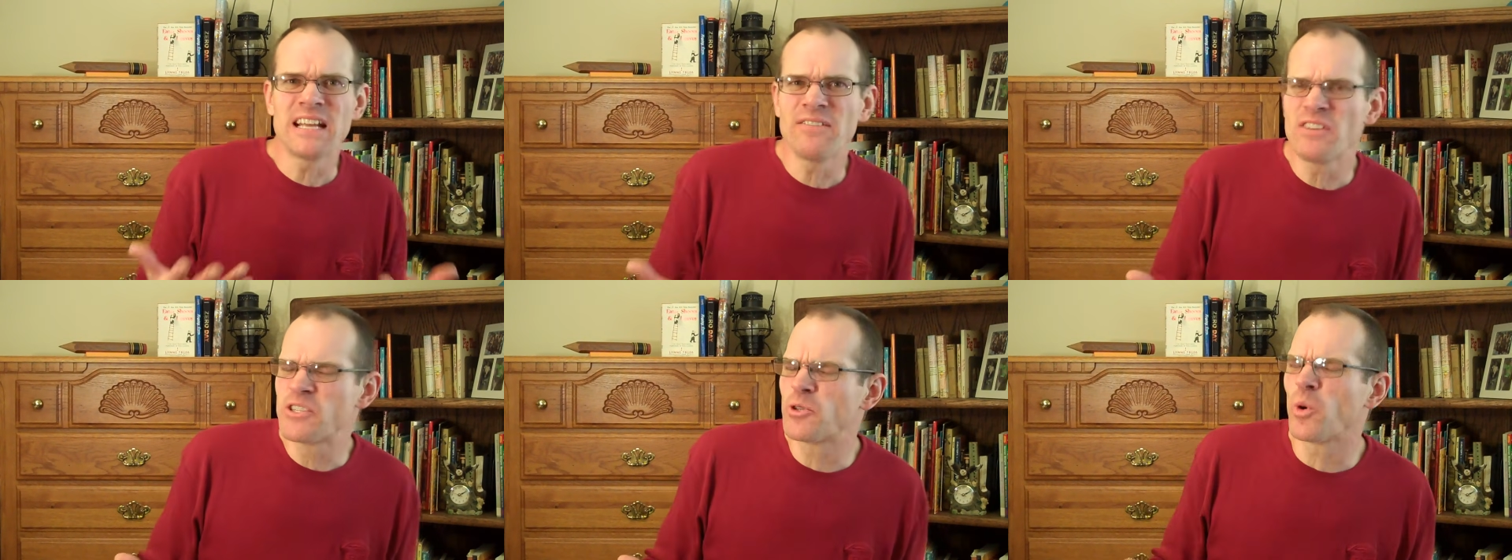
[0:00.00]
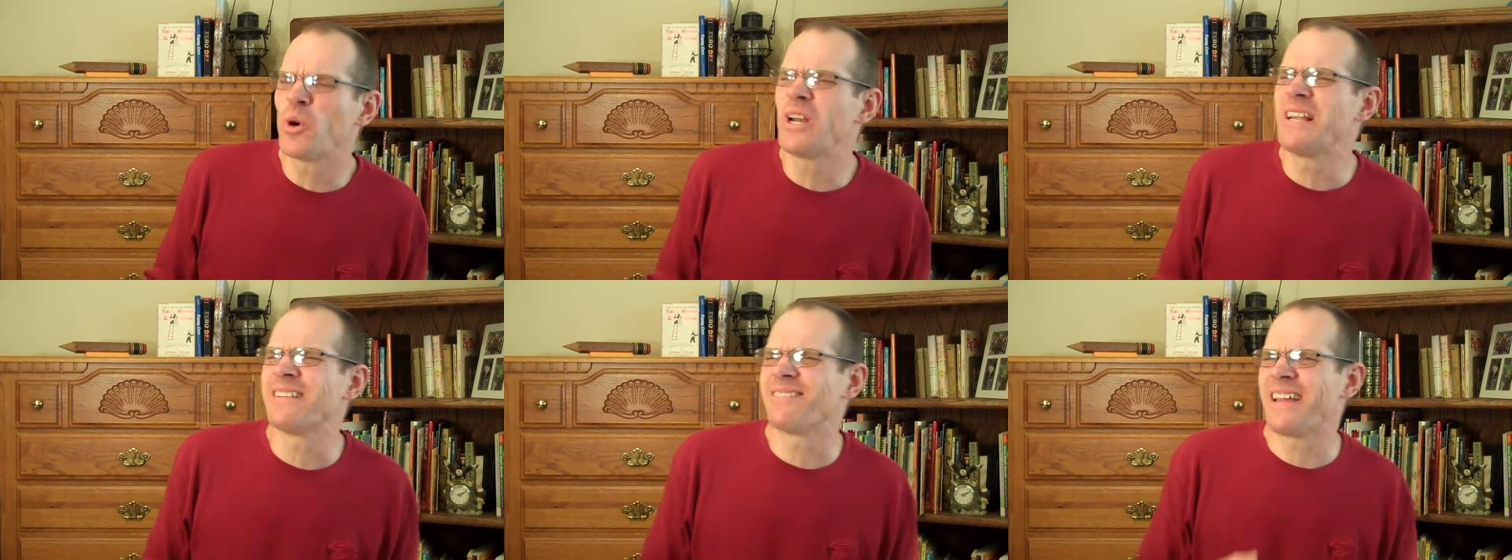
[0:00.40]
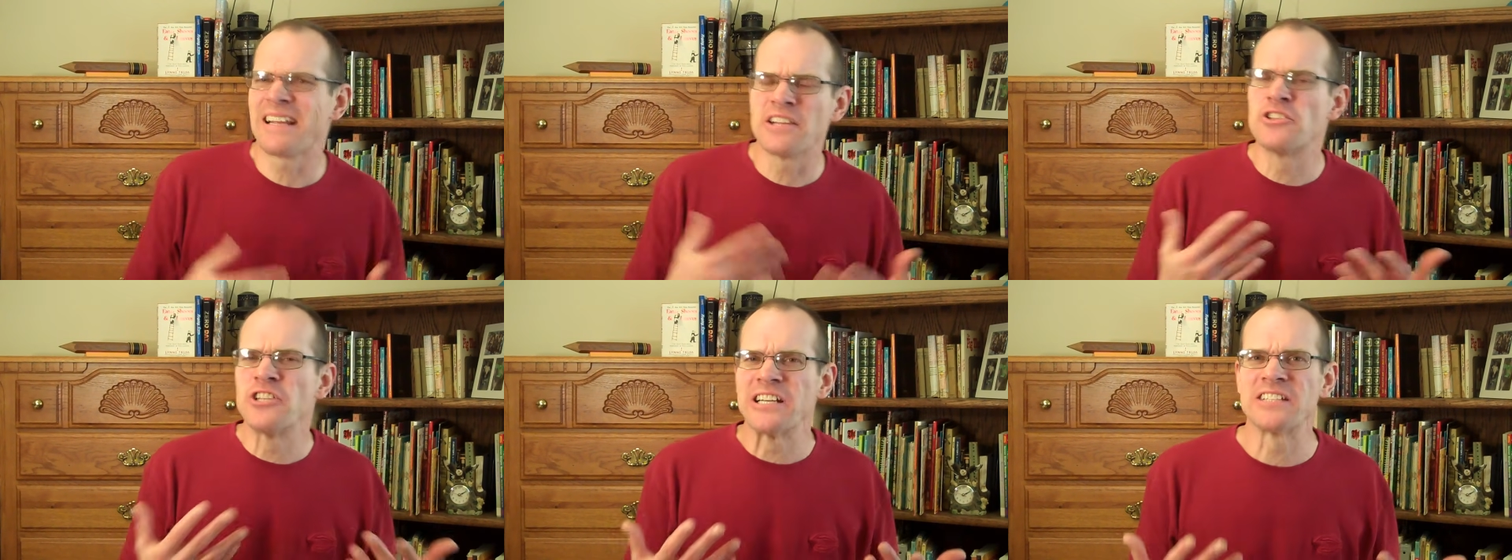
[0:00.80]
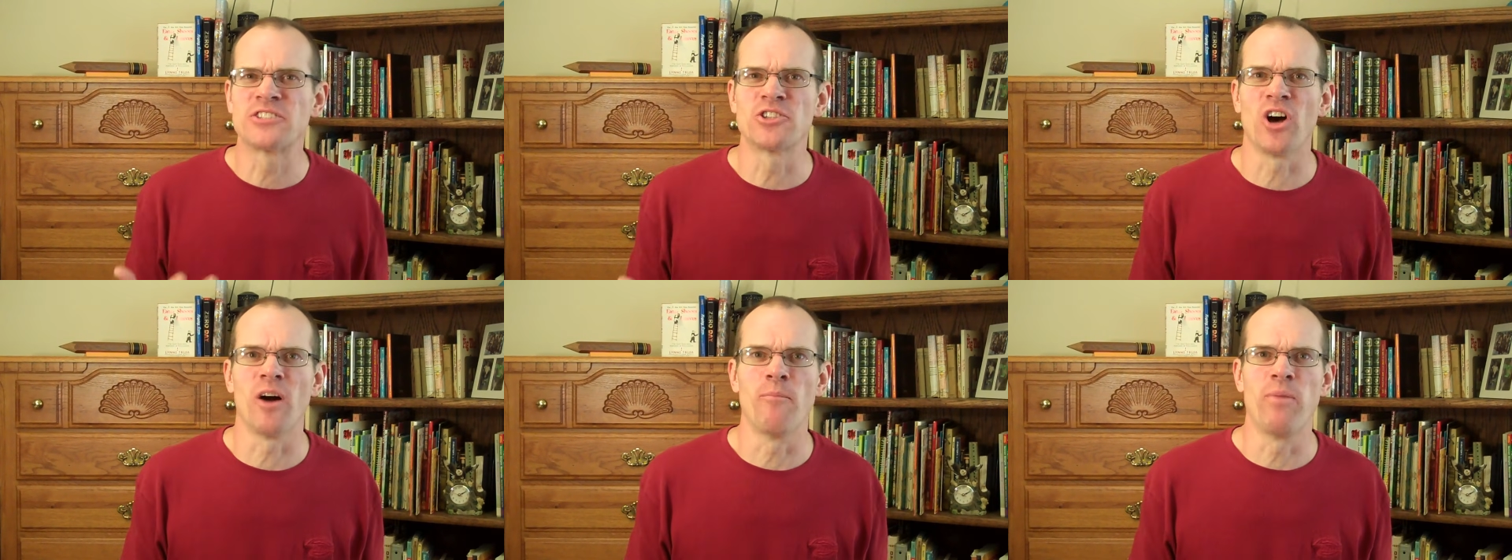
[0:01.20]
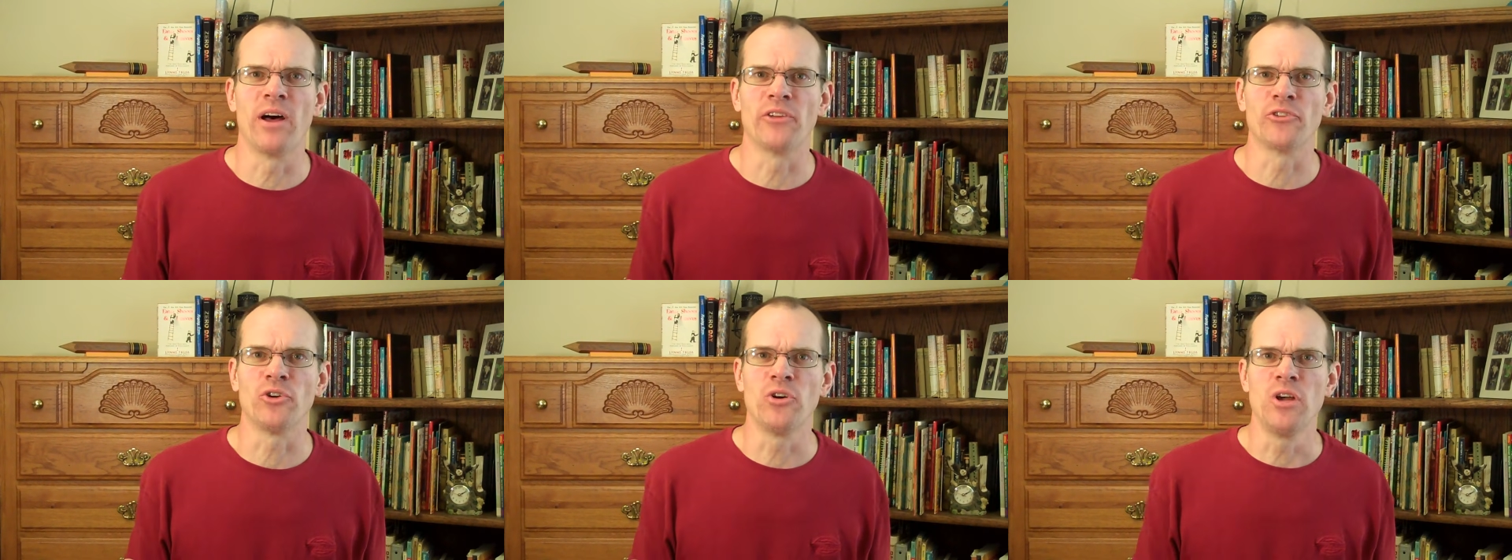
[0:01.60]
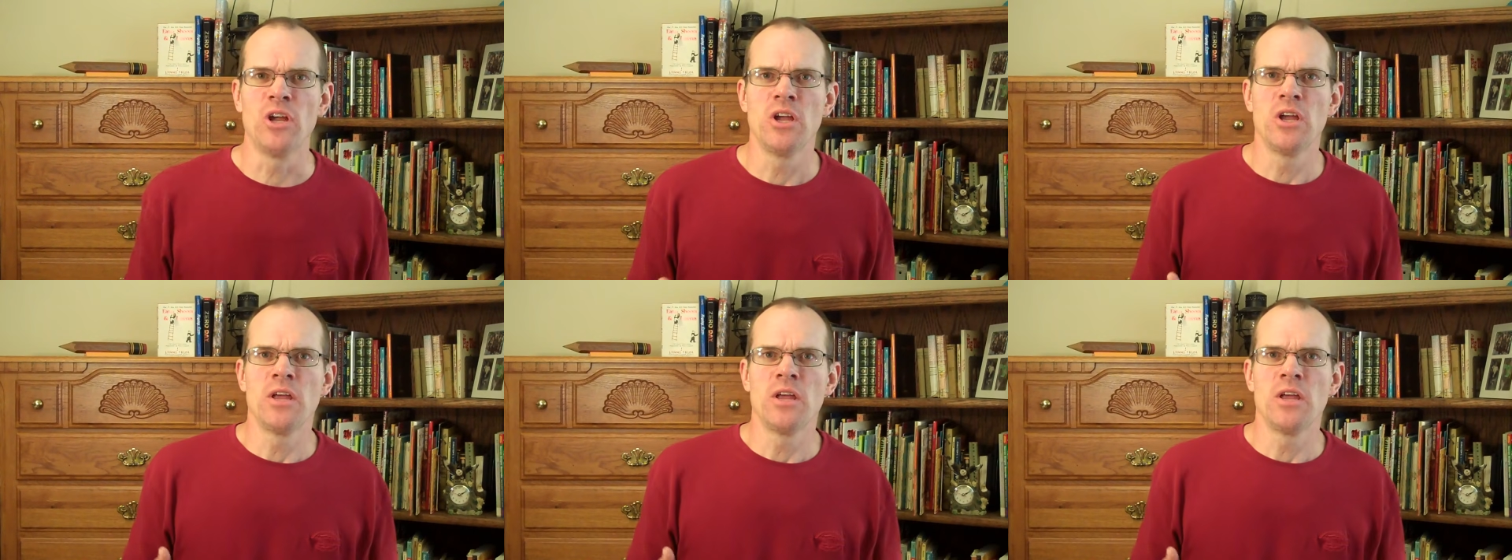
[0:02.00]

of a story like a jigsaw puzzle